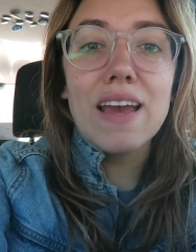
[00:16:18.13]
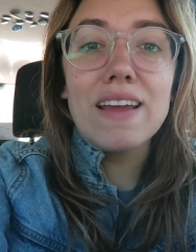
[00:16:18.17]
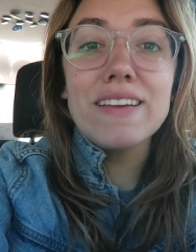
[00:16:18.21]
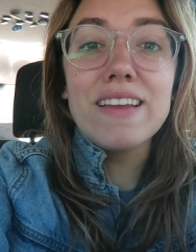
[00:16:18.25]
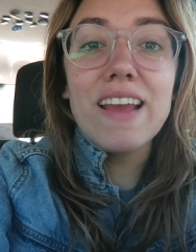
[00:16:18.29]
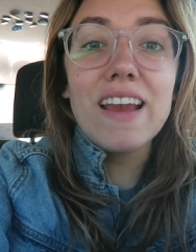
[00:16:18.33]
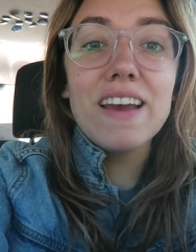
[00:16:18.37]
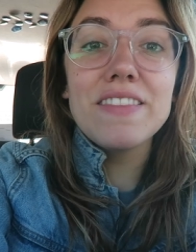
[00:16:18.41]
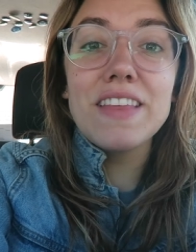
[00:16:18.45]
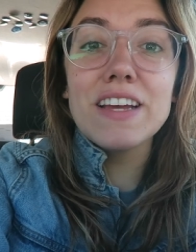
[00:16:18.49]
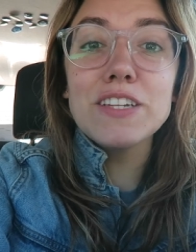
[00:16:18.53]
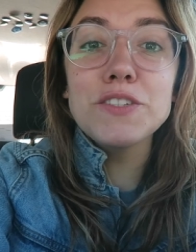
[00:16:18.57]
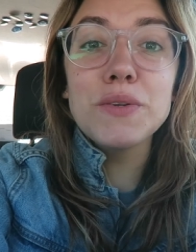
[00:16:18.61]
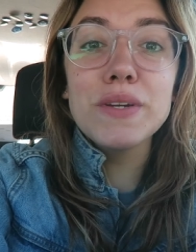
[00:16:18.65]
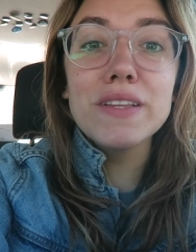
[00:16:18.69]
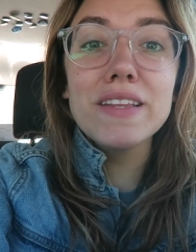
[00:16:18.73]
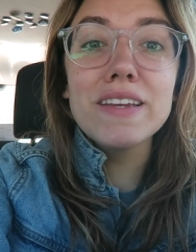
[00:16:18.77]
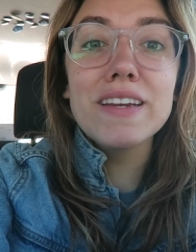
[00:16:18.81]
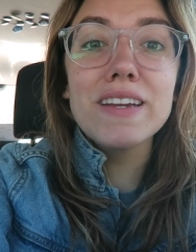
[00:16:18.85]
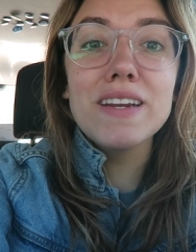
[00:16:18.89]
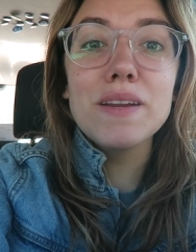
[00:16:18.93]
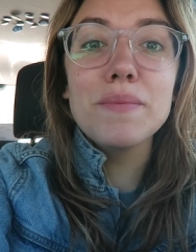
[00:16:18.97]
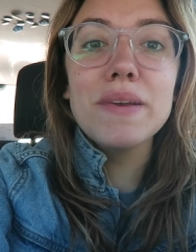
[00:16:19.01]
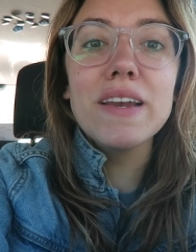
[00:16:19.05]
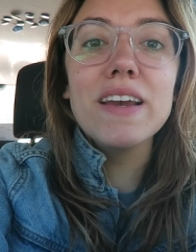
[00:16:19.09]
And yeah, that's
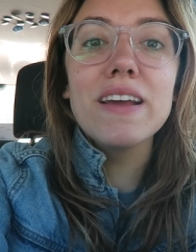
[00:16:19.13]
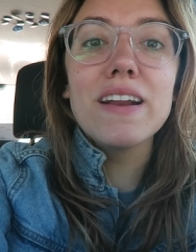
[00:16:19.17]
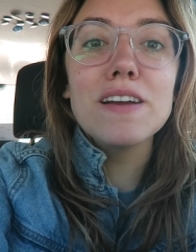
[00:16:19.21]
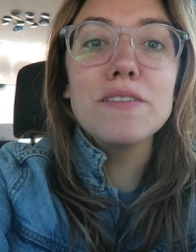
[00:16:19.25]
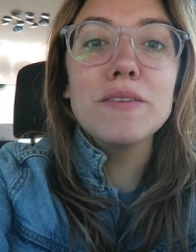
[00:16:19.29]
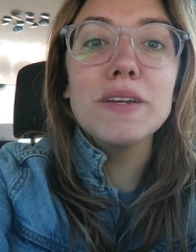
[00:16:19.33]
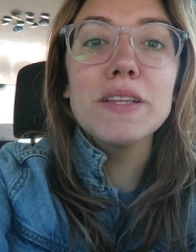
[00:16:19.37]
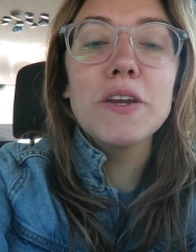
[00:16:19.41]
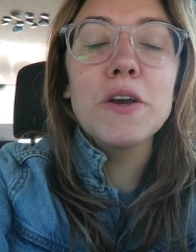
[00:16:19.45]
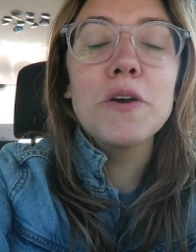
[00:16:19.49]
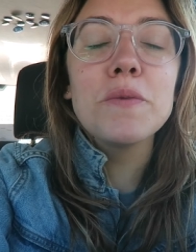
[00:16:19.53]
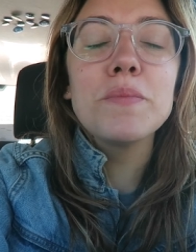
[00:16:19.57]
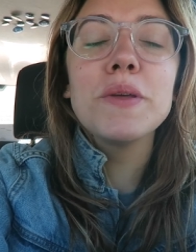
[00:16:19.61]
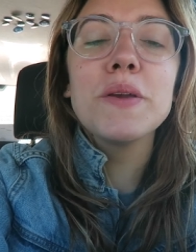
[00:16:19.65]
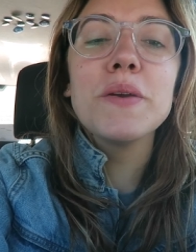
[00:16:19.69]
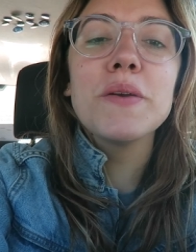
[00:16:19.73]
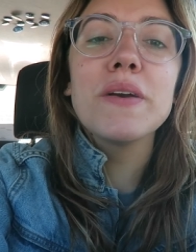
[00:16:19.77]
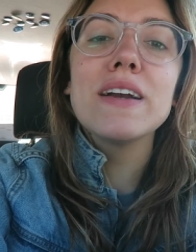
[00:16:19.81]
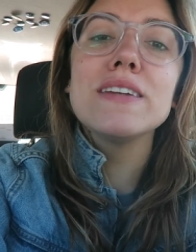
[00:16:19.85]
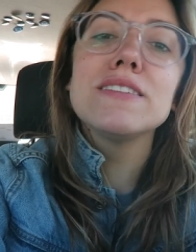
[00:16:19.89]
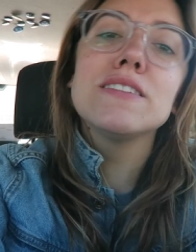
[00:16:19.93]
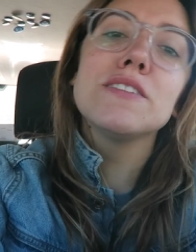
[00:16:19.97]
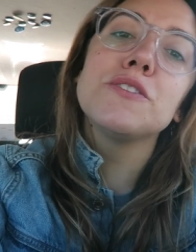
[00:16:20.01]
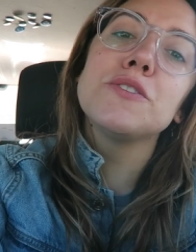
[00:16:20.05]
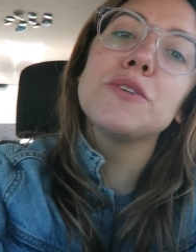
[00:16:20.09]
really gonna be it. I really hope that
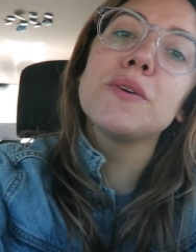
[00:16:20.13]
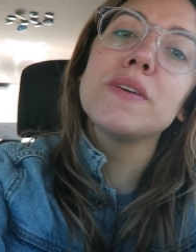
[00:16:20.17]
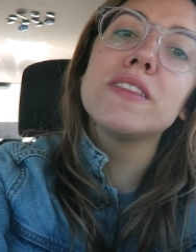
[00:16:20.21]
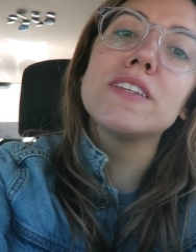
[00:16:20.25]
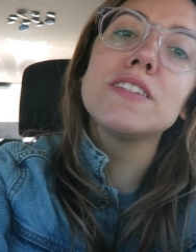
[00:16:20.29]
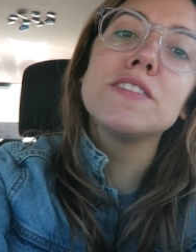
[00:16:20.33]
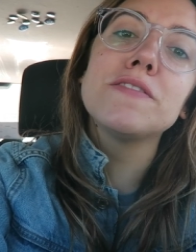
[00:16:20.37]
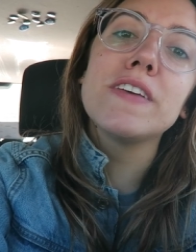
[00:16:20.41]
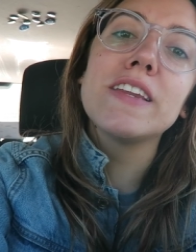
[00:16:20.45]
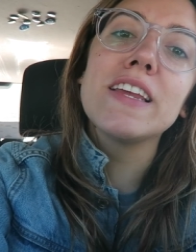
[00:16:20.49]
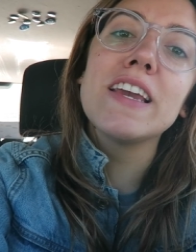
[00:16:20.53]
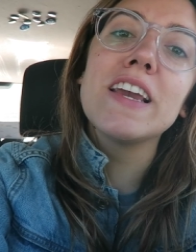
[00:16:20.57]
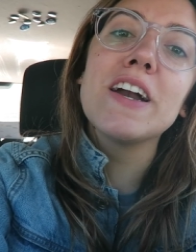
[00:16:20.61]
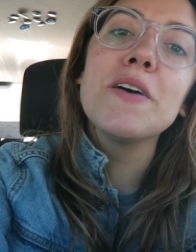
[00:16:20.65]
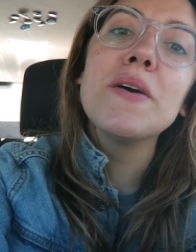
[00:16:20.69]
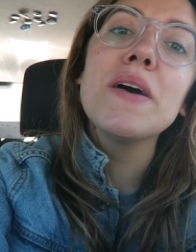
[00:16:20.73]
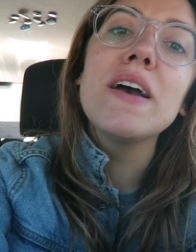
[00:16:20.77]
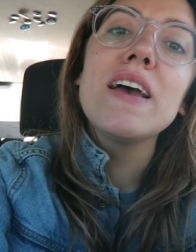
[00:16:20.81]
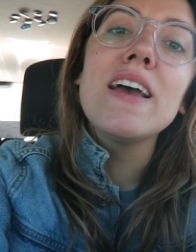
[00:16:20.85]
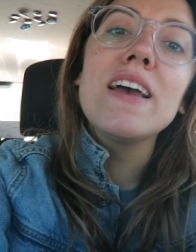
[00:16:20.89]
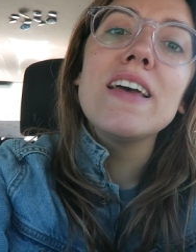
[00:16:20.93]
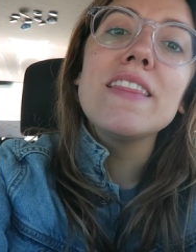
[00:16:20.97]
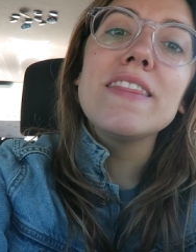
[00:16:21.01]
you guys enjoyed this video.